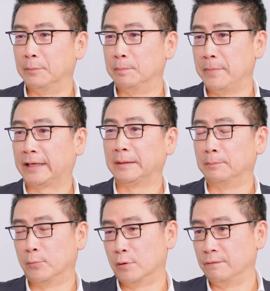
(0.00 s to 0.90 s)
And make them
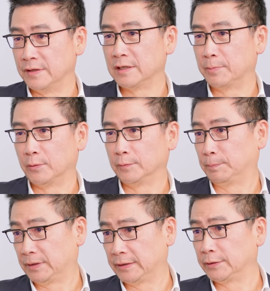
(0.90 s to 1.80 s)
more visible,
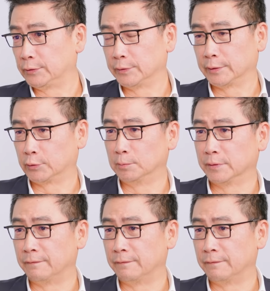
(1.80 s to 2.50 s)
particularly to the global